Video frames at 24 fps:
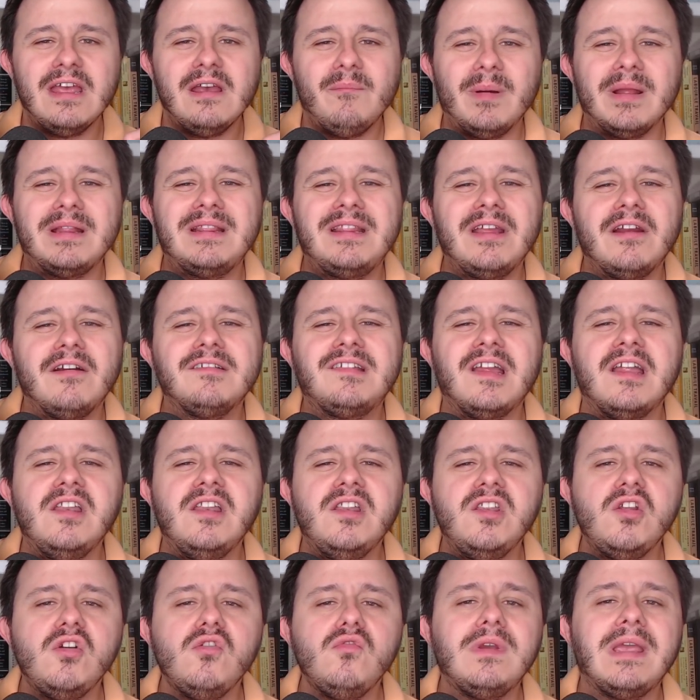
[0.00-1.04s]
But there's a
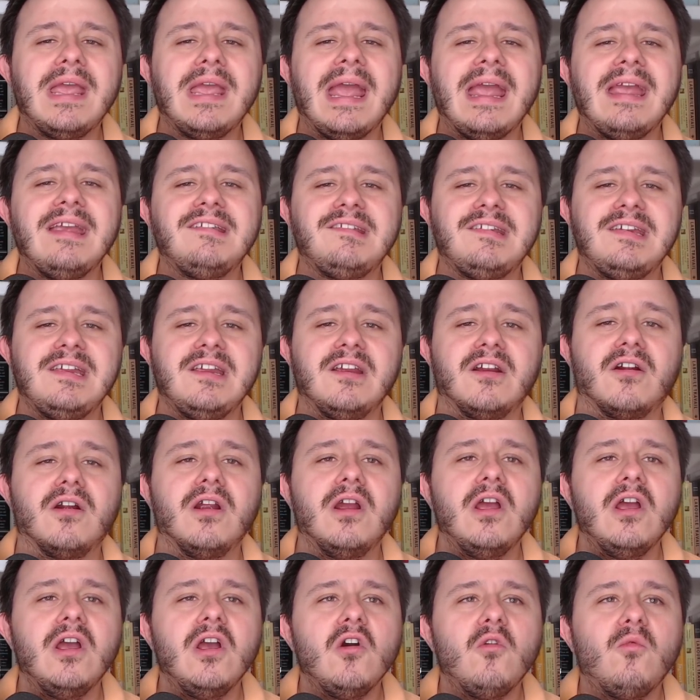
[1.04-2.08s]
new case here
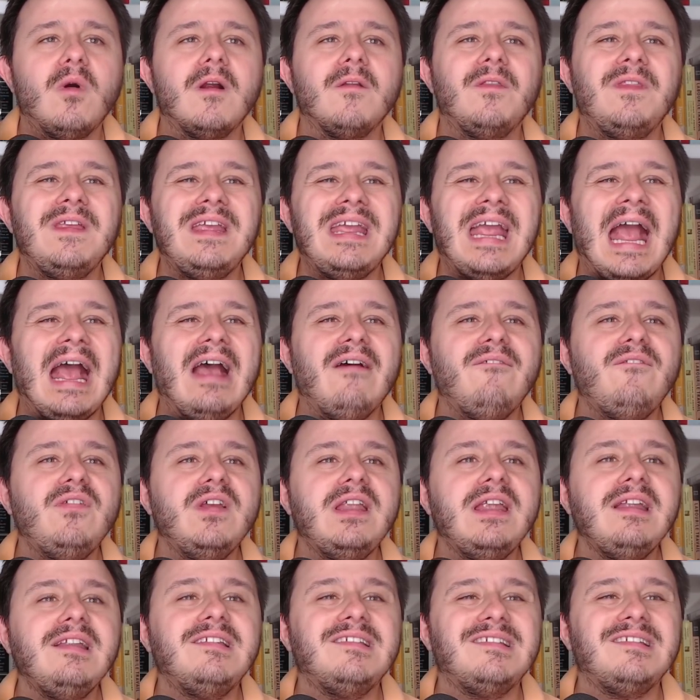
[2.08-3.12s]
where the
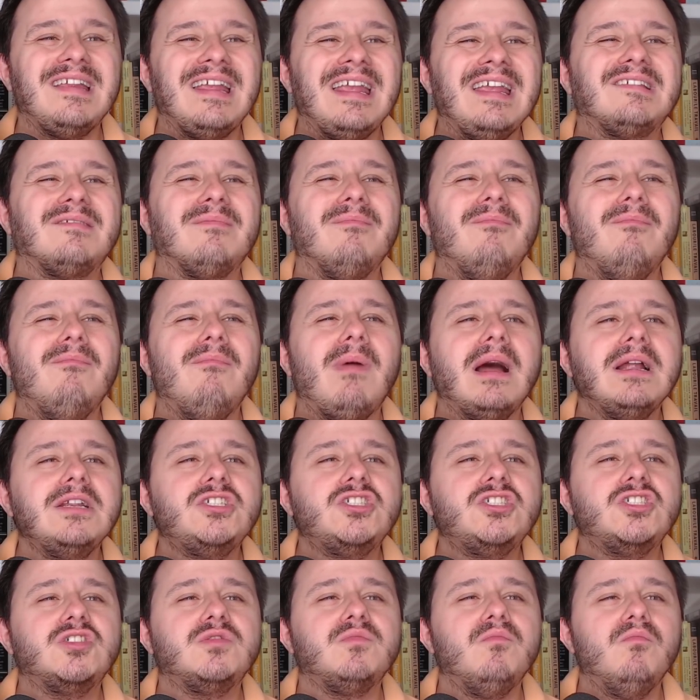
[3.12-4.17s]
evidence is
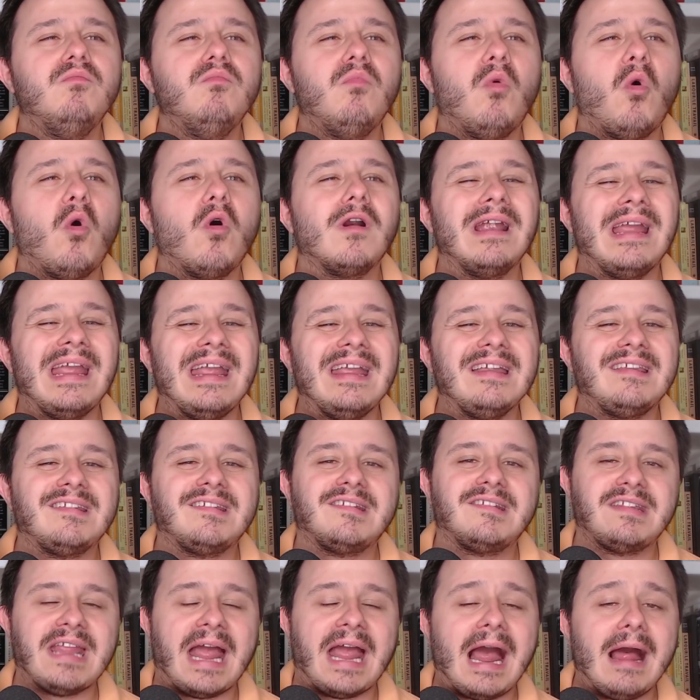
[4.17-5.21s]
much more
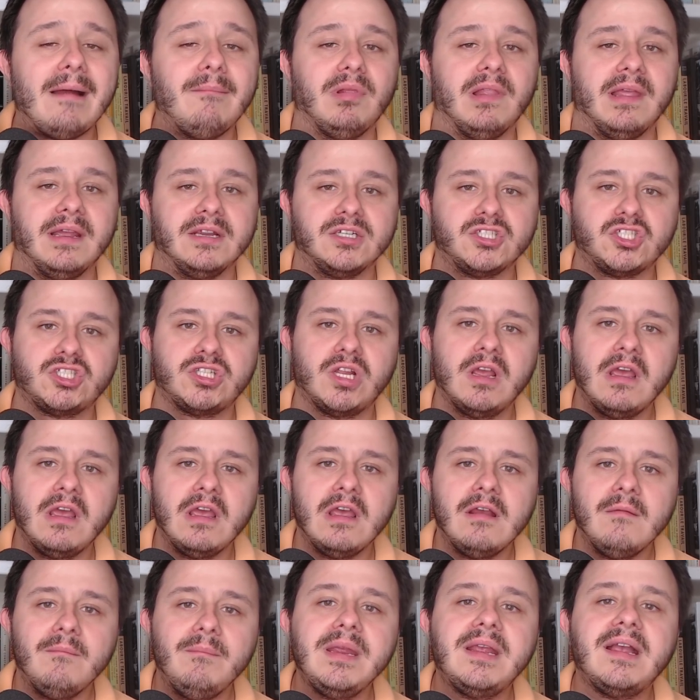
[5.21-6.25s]
established
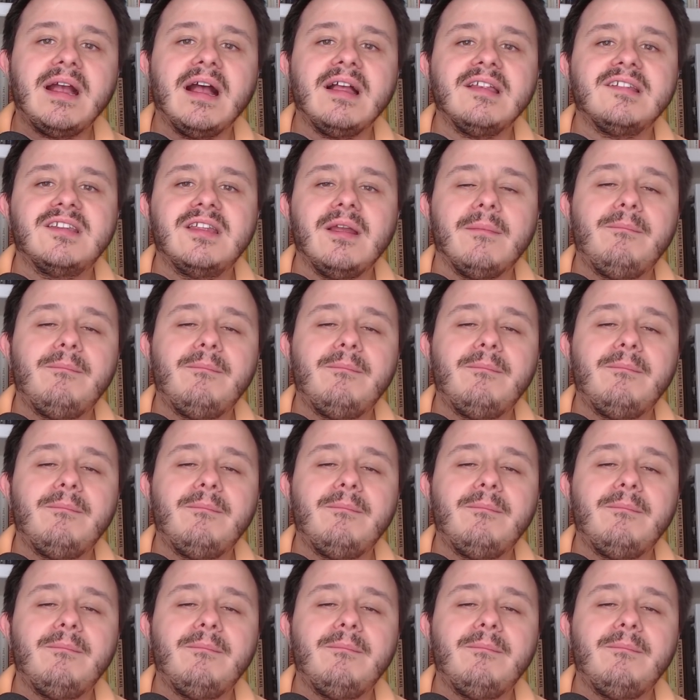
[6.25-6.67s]
because the